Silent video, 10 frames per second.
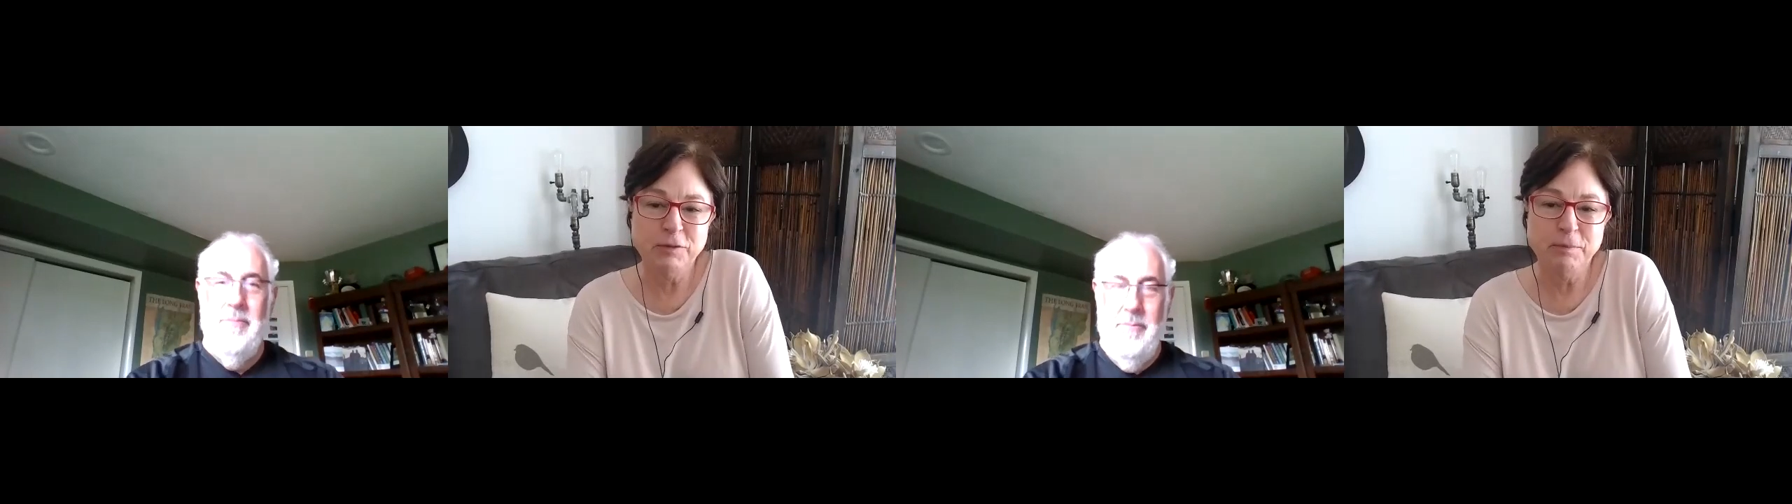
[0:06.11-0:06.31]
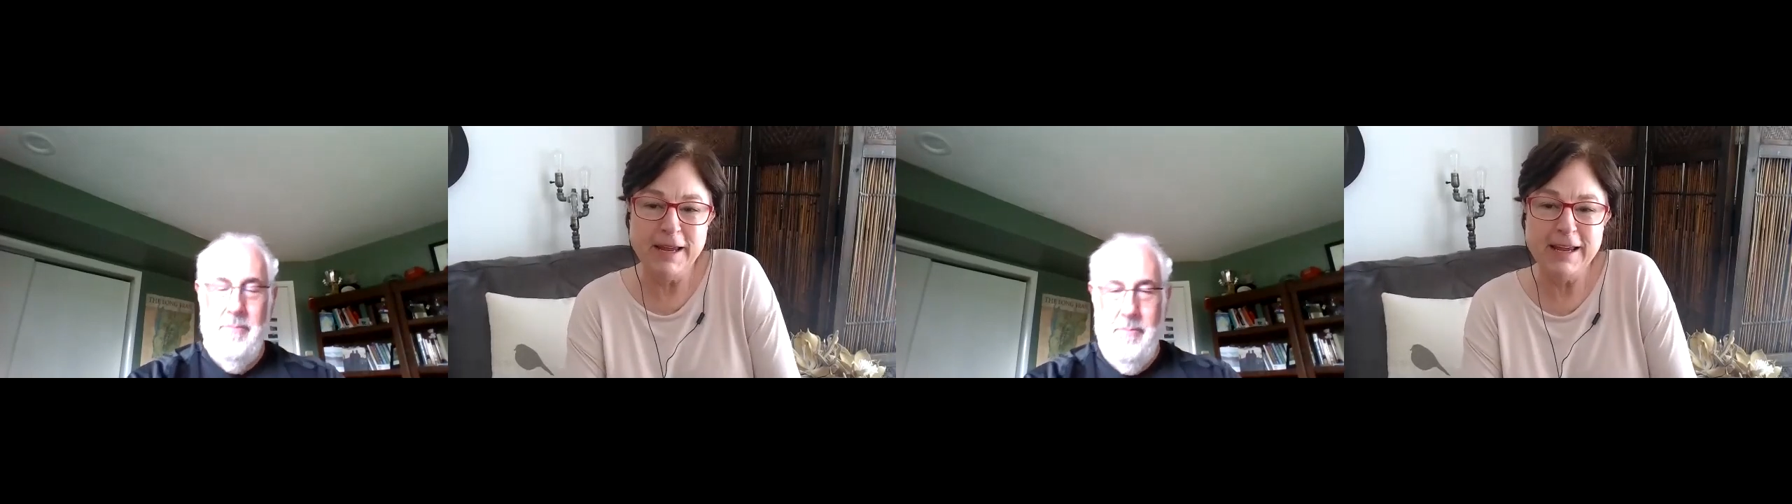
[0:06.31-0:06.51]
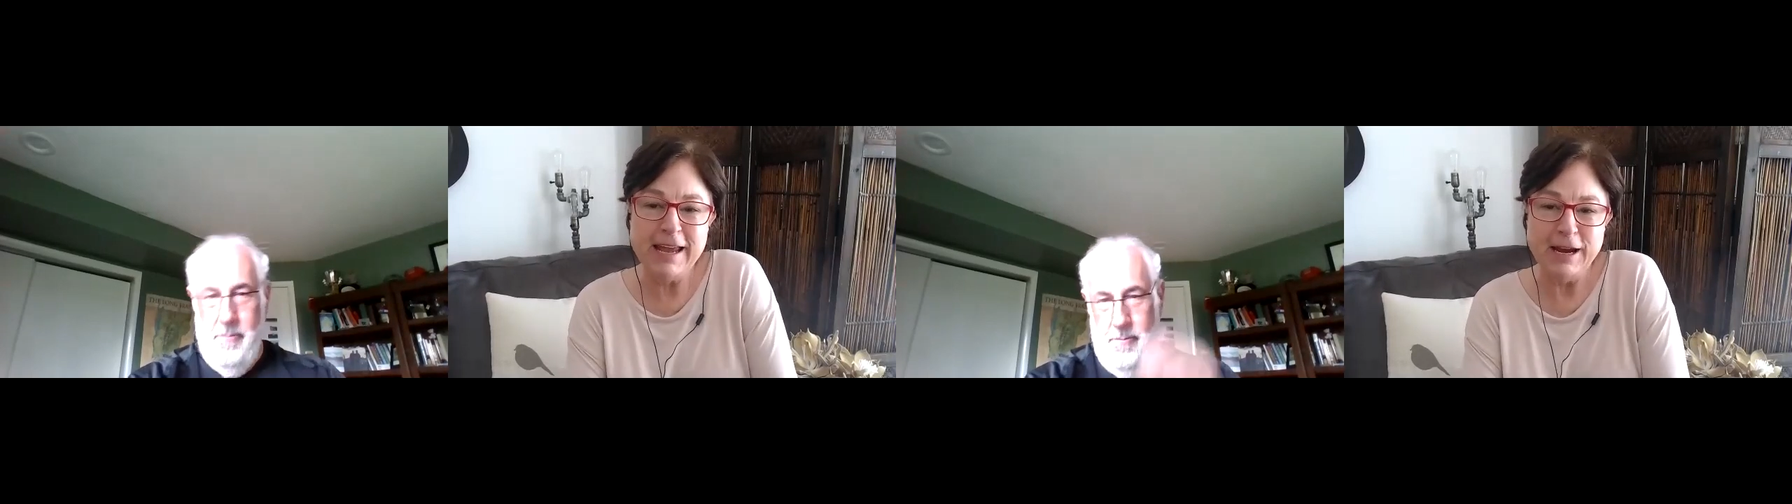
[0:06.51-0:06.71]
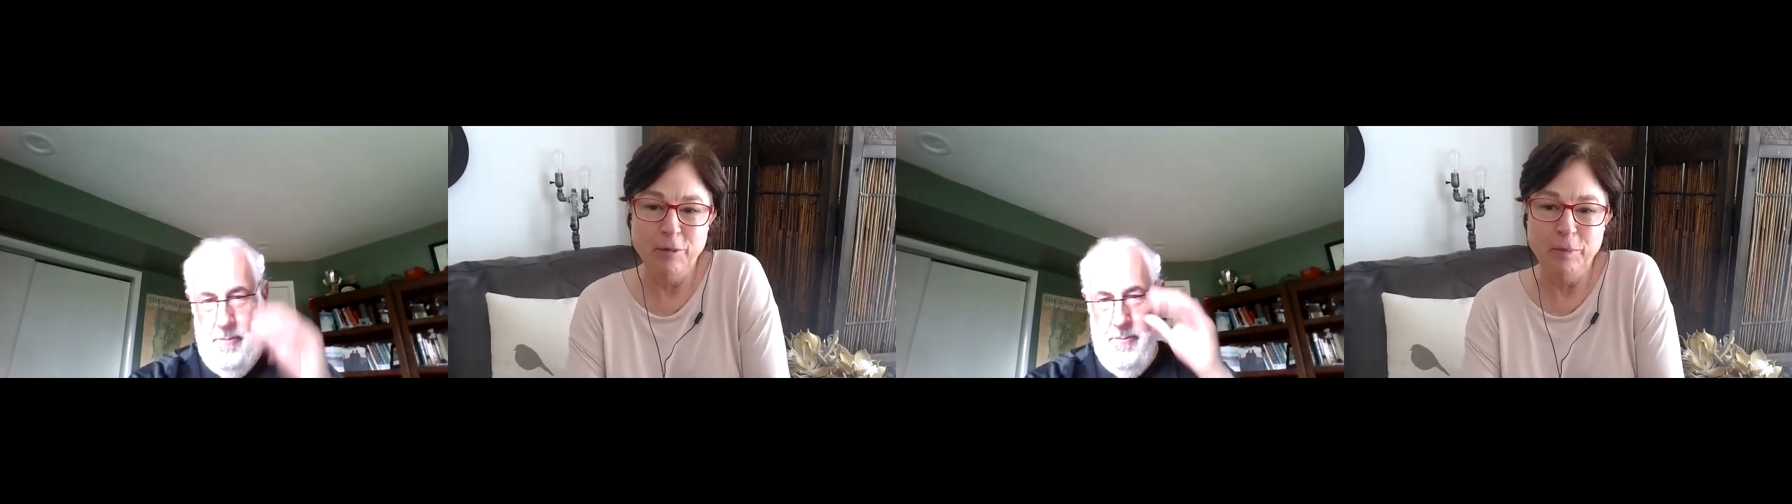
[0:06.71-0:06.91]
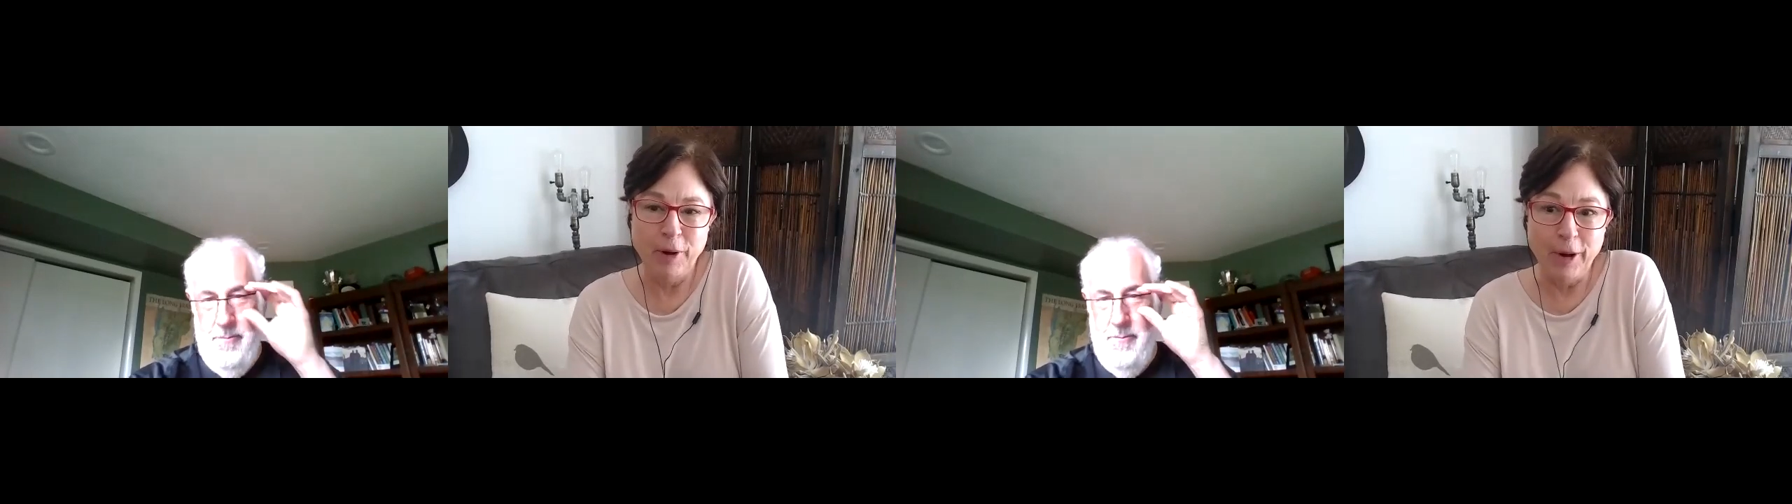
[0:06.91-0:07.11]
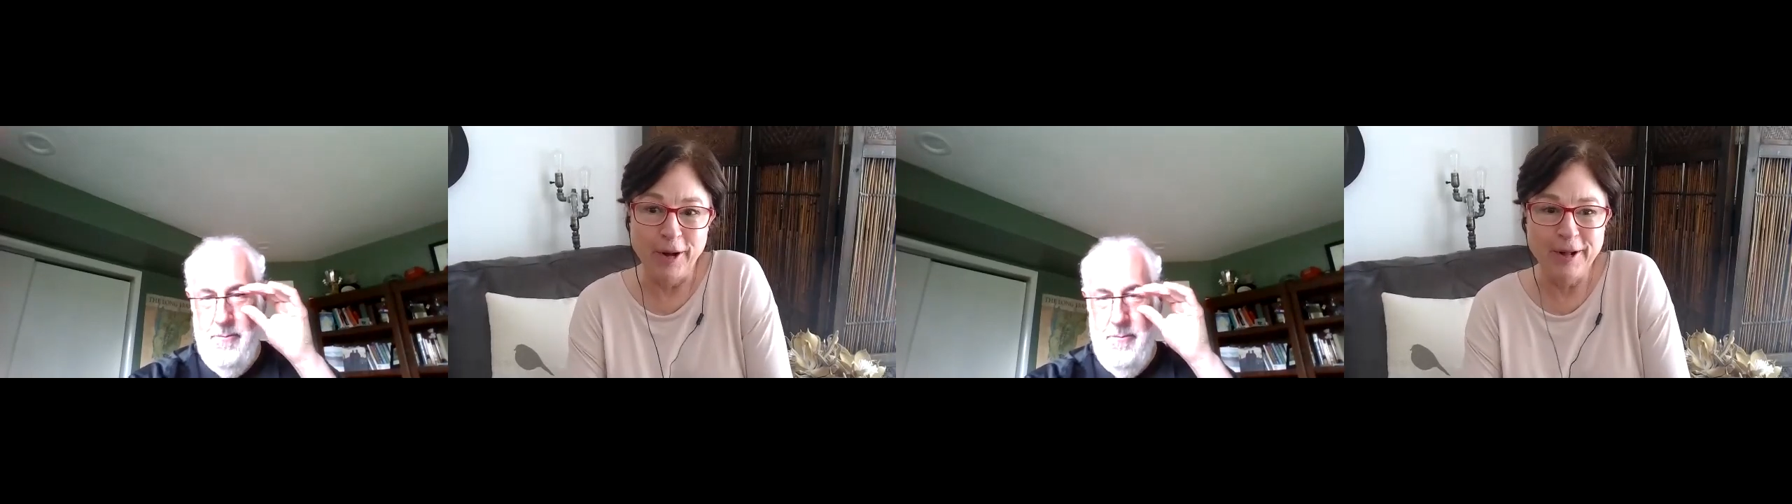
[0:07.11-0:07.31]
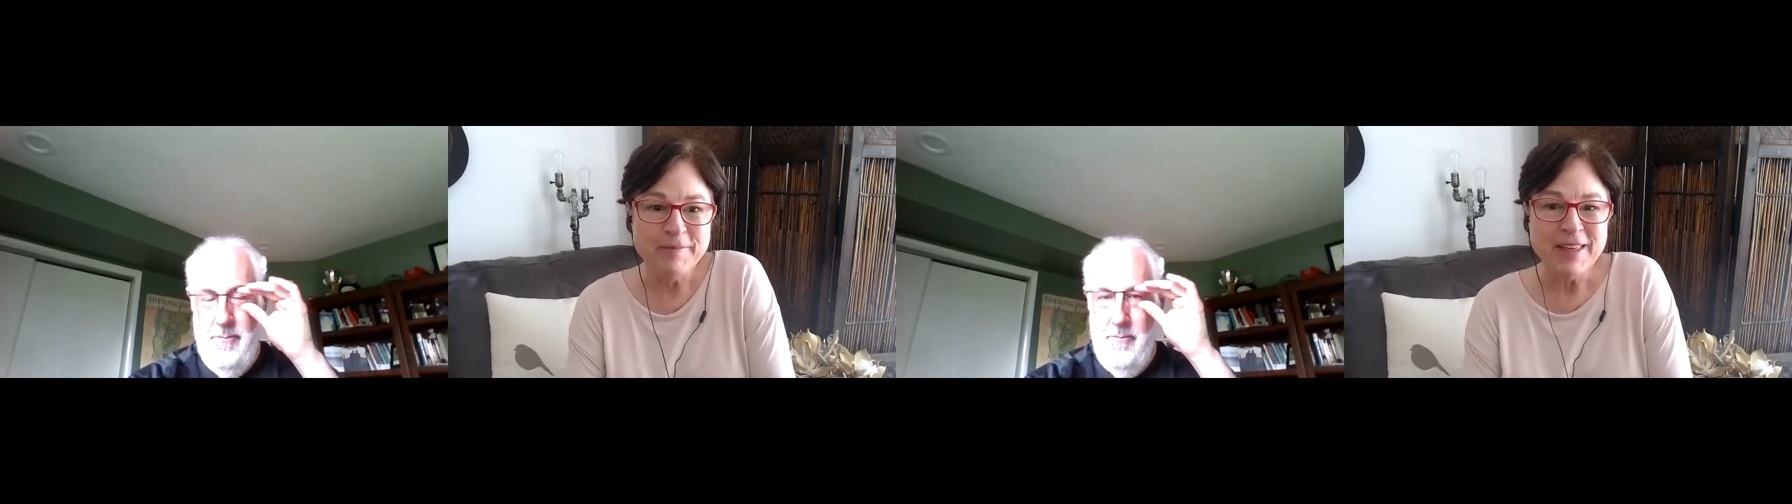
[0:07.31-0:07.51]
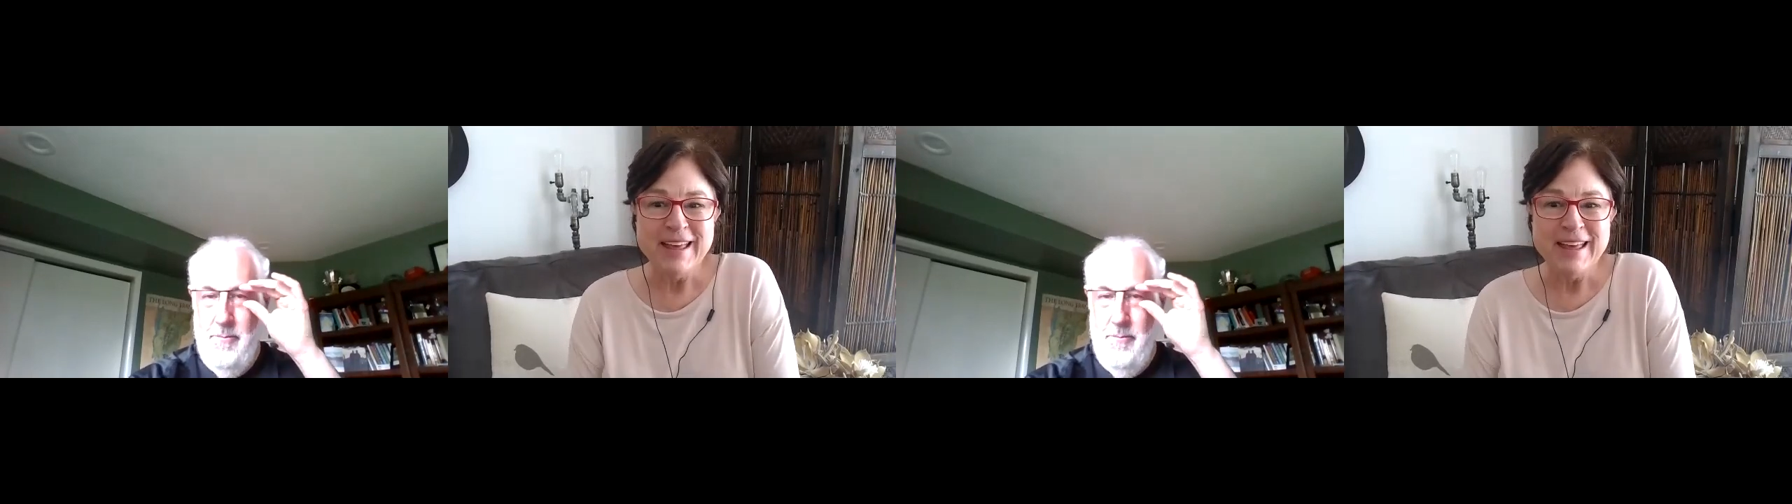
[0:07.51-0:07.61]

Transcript: being here, Paul.